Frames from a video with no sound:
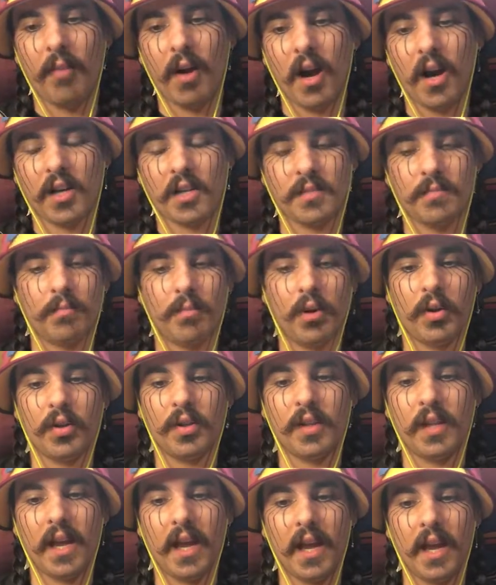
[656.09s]
Box
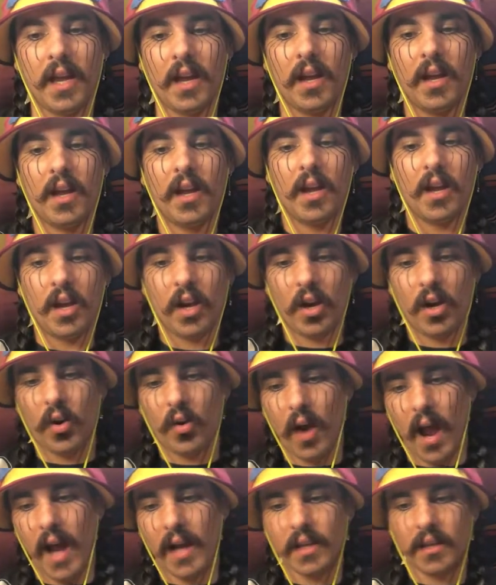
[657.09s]
birthday.
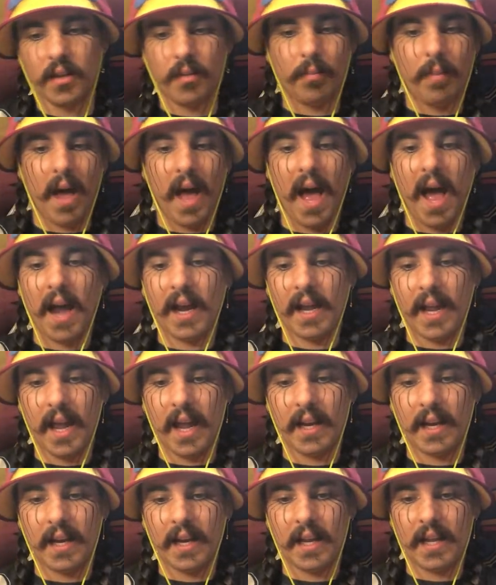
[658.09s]
Crack in the pack,
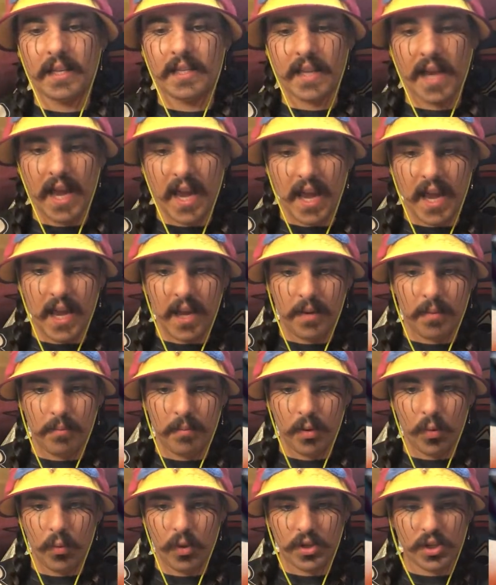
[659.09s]
and it is a
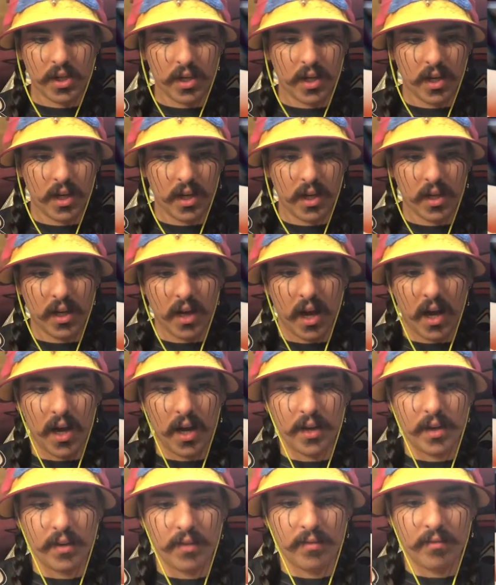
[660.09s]
Bewitching
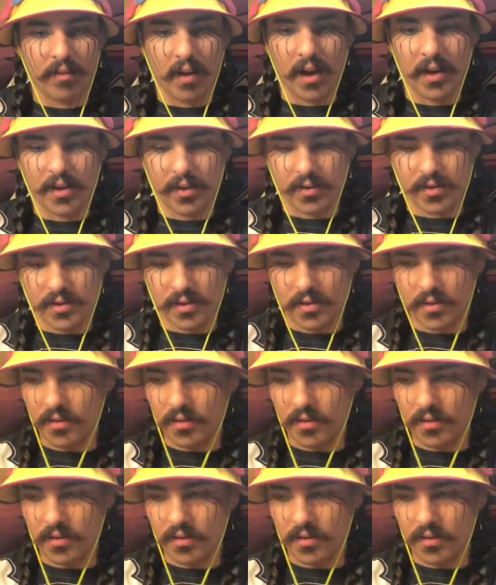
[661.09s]
God Vados.